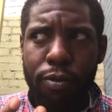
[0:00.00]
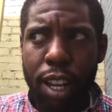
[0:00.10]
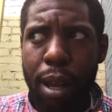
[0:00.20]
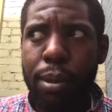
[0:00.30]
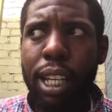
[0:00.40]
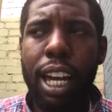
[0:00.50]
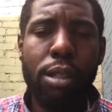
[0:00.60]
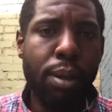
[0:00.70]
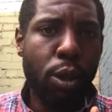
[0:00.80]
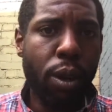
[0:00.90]
family has
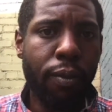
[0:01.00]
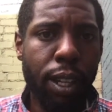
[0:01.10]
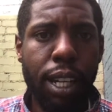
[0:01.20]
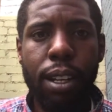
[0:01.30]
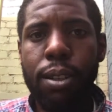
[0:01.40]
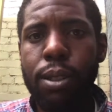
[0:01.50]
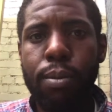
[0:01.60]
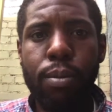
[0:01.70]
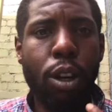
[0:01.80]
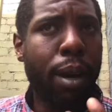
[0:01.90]
been doing for years,
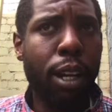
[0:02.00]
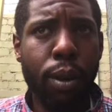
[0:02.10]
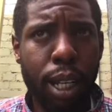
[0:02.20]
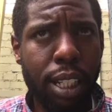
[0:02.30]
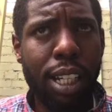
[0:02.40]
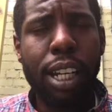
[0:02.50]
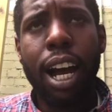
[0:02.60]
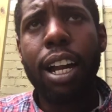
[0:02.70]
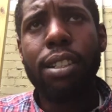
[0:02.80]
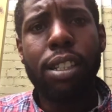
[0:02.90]
and nobody really attended
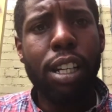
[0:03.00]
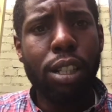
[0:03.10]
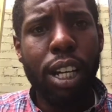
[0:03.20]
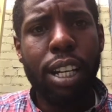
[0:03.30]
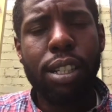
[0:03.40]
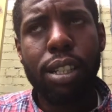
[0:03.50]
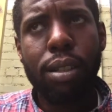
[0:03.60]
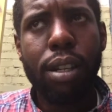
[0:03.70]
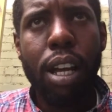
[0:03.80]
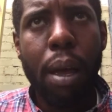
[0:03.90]
college because
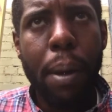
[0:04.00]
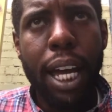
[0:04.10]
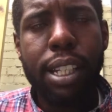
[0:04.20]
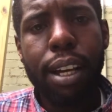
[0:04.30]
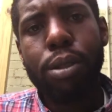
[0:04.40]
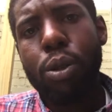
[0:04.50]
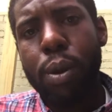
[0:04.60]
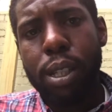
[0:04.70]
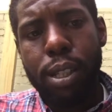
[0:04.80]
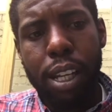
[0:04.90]
education past high school
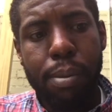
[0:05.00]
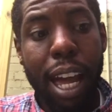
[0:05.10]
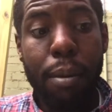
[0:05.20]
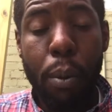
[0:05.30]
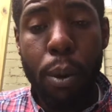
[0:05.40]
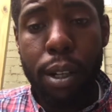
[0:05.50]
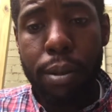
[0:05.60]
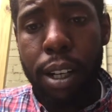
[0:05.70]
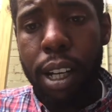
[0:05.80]
wasn't deemed that important,